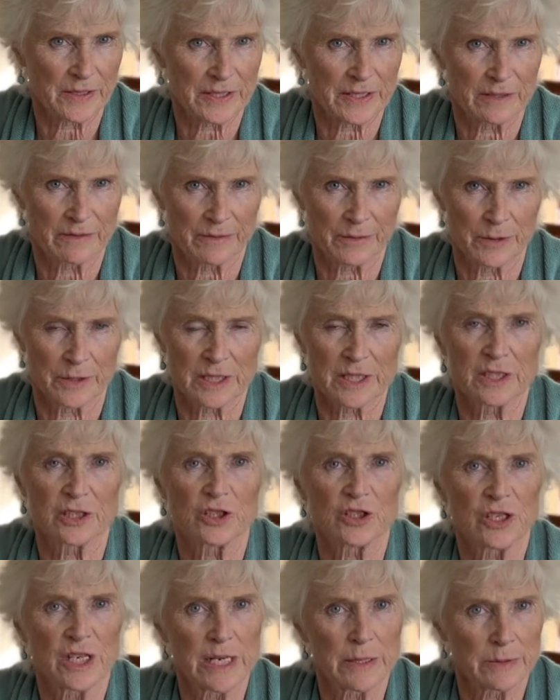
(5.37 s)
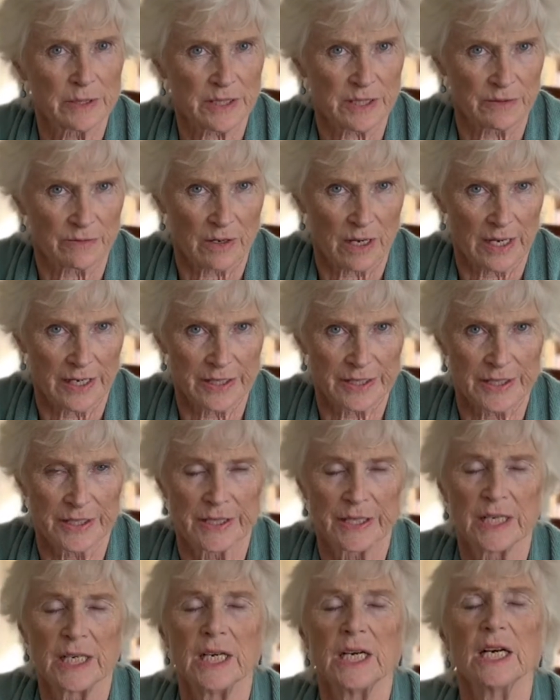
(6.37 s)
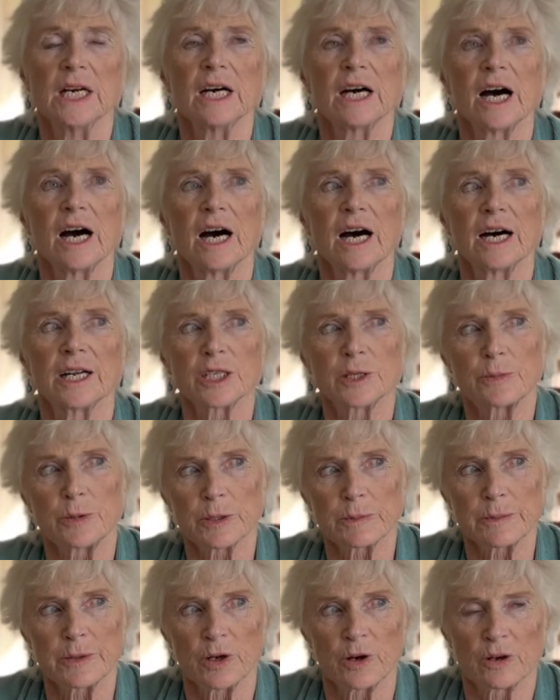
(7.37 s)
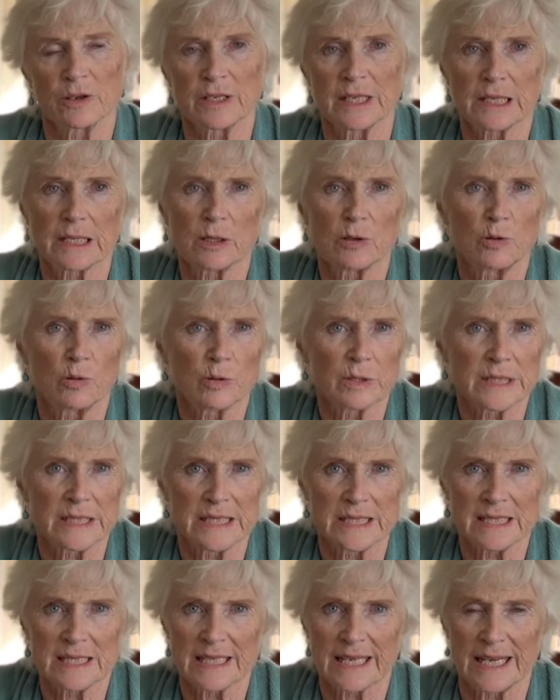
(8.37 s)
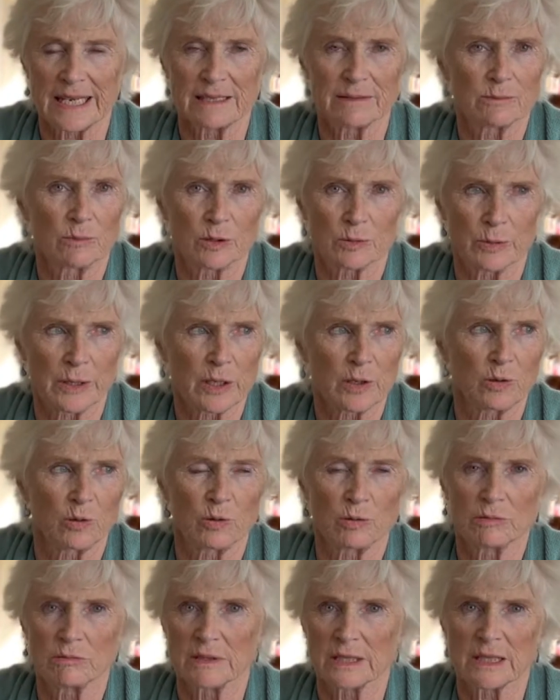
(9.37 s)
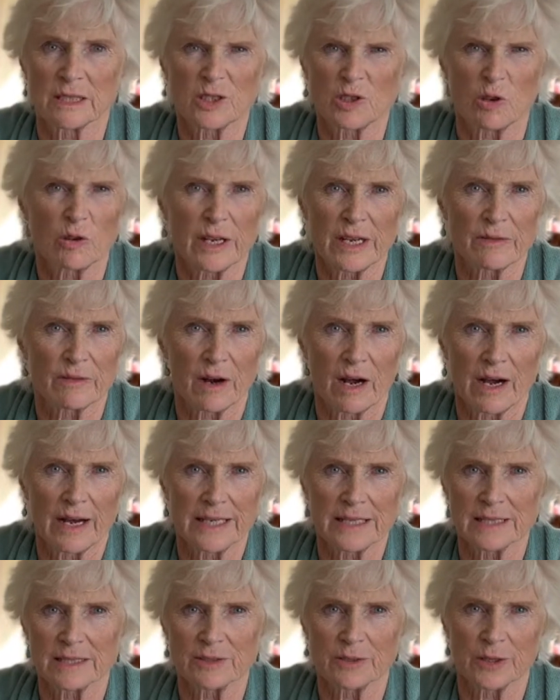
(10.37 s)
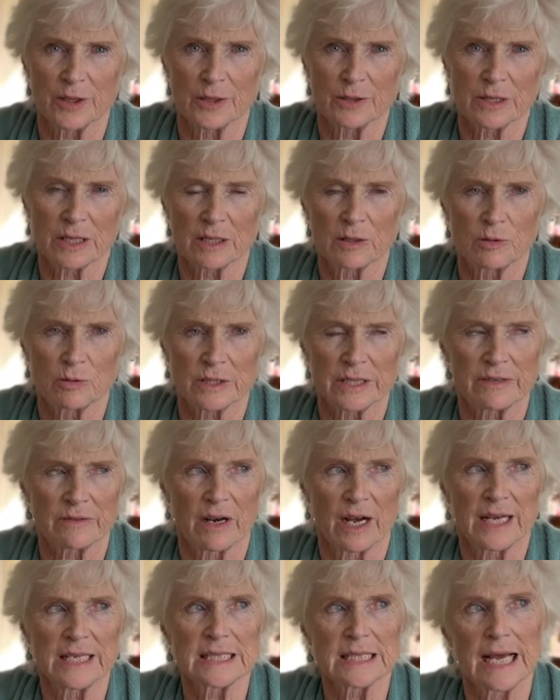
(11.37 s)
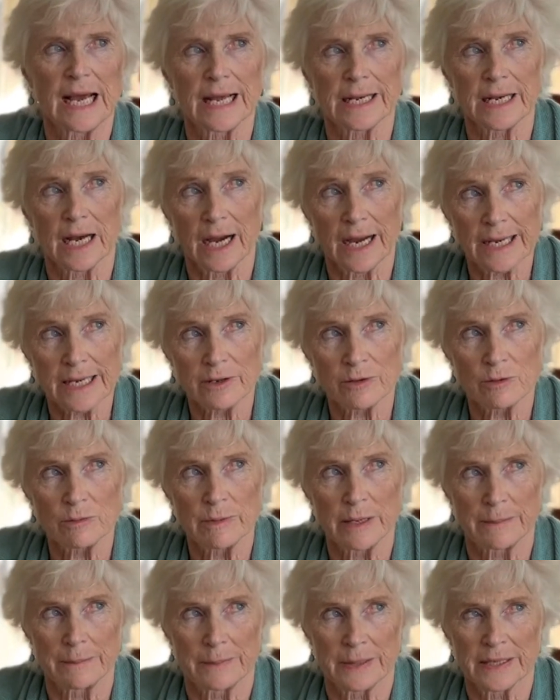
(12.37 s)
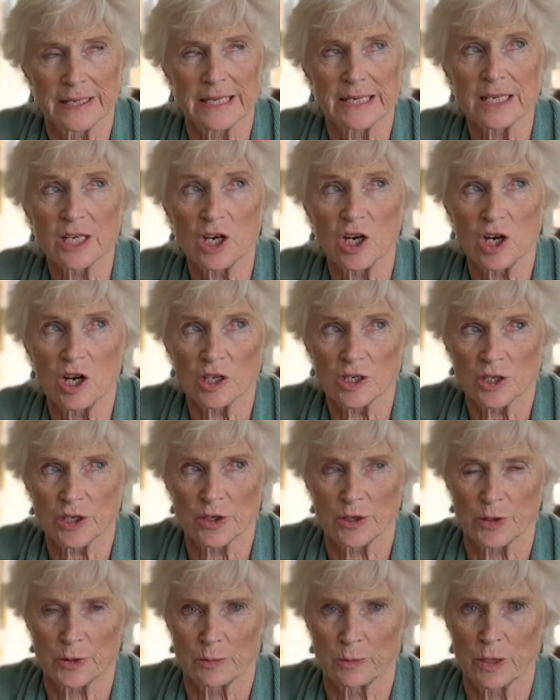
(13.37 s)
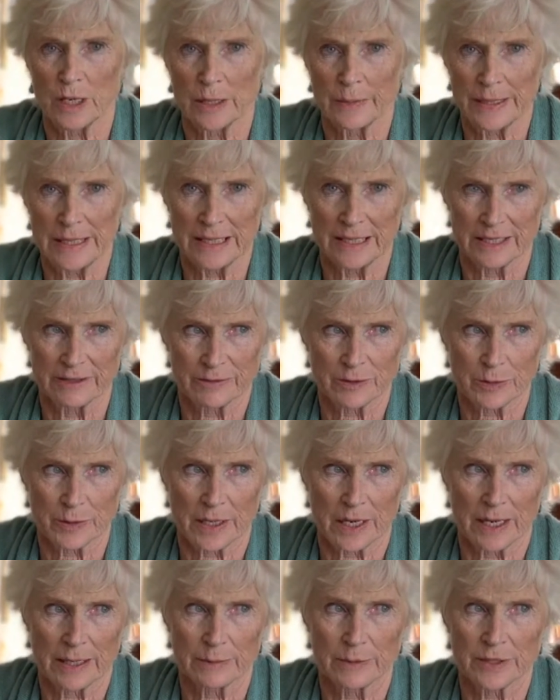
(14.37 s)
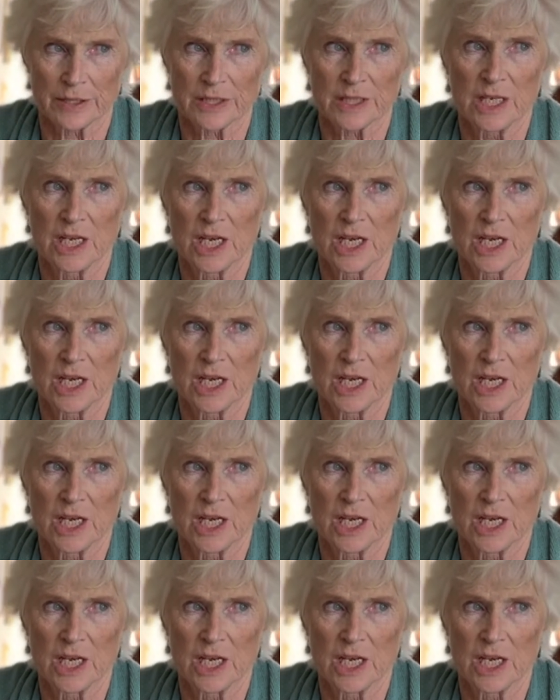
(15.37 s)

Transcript: influence, because she was the rider, to put me on little horses to get what we call little donkey rides, little horsey rides. And I can remember in Khartoum, where we lived when I was